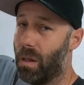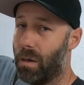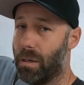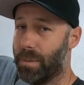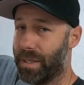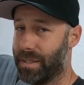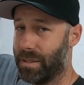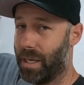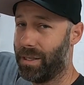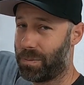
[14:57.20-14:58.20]
along,
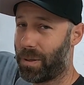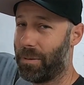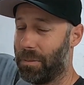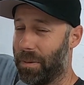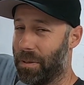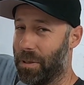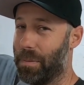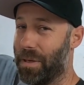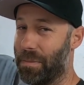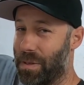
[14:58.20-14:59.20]
because it's probably gonna
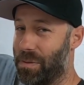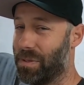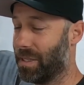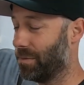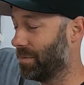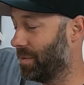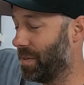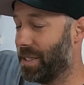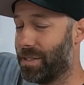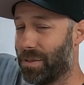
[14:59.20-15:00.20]
be amusing when we
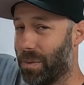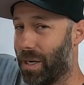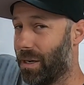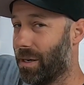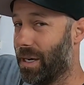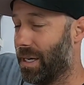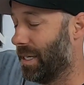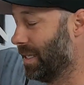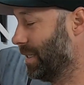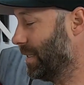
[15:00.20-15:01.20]
get to where
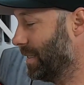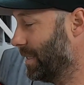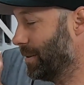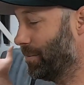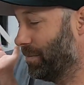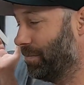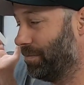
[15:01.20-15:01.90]
I'll